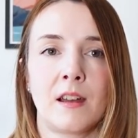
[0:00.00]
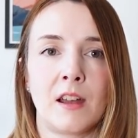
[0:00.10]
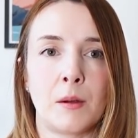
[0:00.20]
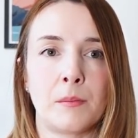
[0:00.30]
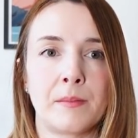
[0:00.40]

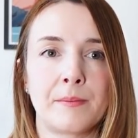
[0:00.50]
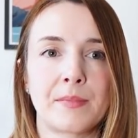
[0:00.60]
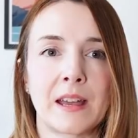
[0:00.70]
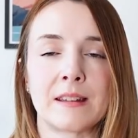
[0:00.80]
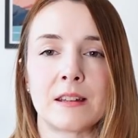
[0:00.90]

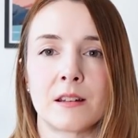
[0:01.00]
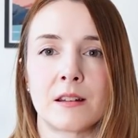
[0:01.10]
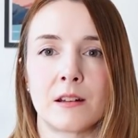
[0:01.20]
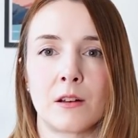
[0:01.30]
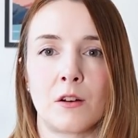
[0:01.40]
as it
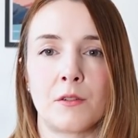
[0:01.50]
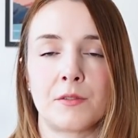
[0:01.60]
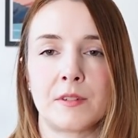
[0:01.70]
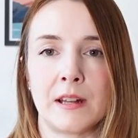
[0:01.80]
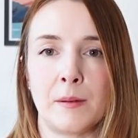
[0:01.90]
does in a lot
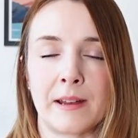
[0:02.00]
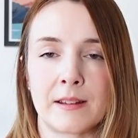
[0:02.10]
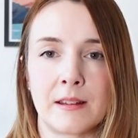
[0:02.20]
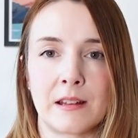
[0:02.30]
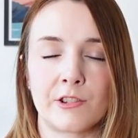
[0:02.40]
of Tilly
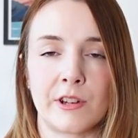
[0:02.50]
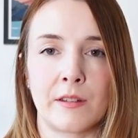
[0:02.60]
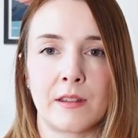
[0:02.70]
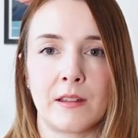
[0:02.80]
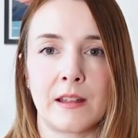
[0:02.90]
patterns, actually.
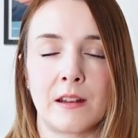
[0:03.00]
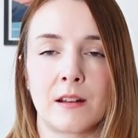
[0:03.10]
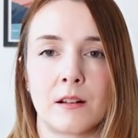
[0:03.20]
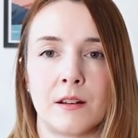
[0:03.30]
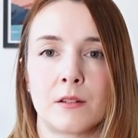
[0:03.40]
I think their
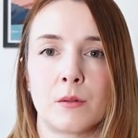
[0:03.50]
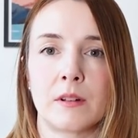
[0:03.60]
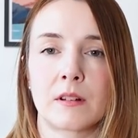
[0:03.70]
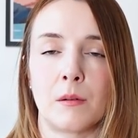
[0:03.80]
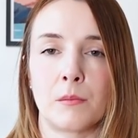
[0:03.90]
necklines
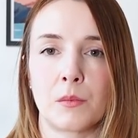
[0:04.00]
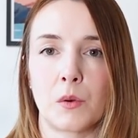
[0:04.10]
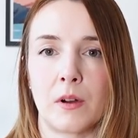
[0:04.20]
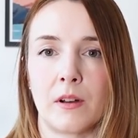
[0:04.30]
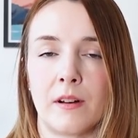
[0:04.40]
always come
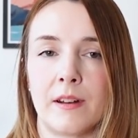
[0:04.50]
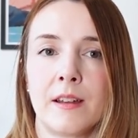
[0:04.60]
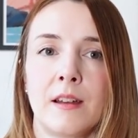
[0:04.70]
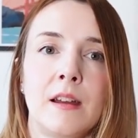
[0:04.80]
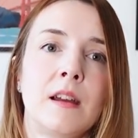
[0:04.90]
quite high.
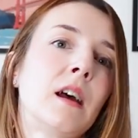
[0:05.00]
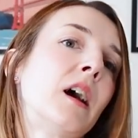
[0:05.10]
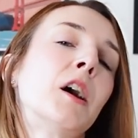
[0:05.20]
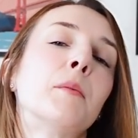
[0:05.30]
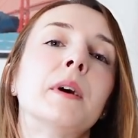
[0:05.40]

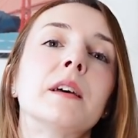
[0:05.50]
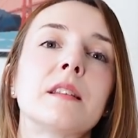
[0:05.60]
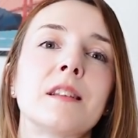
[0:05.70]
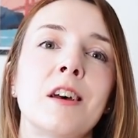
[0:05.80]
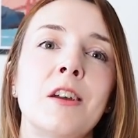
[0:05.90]

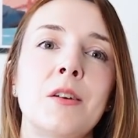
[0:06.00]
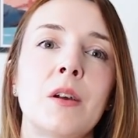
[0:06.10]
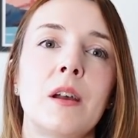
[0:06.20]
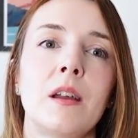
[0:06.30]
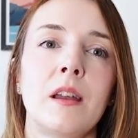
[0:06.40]

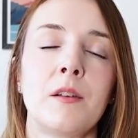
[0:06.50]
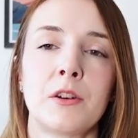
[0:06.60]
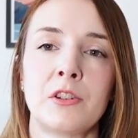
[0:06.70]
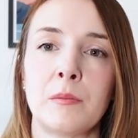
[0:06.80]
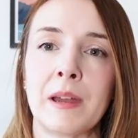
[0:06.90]
So if
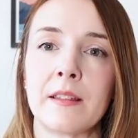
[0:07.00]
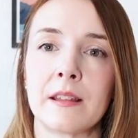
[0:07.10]
I do make